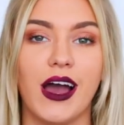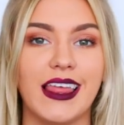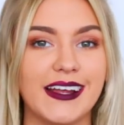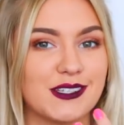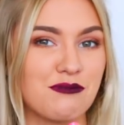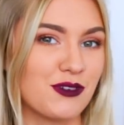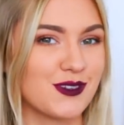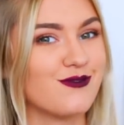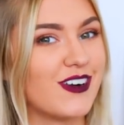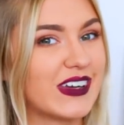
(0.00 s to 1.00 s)
I like to put
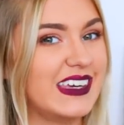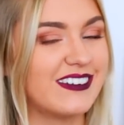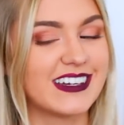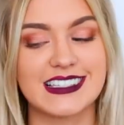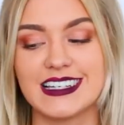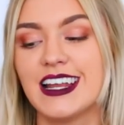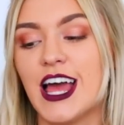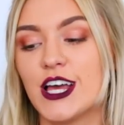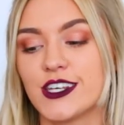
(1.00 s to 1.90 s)
some funky earrings in.